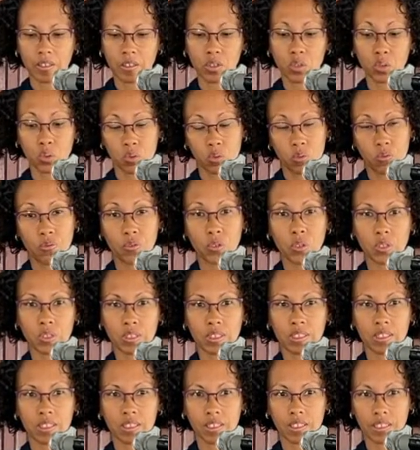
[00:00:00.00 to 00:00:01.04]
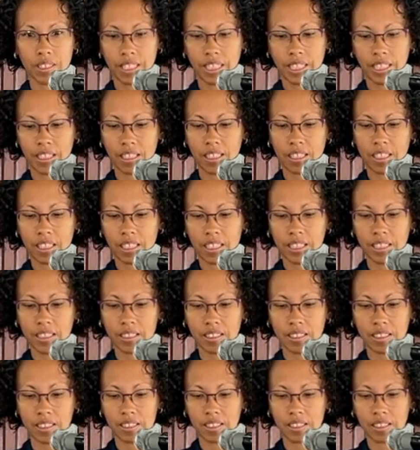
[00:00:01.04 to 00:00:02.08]
the first day
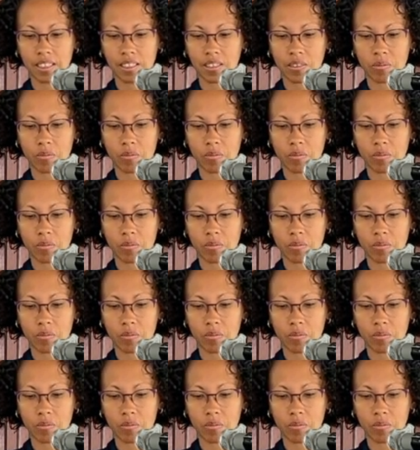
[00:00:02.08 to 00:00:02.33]
is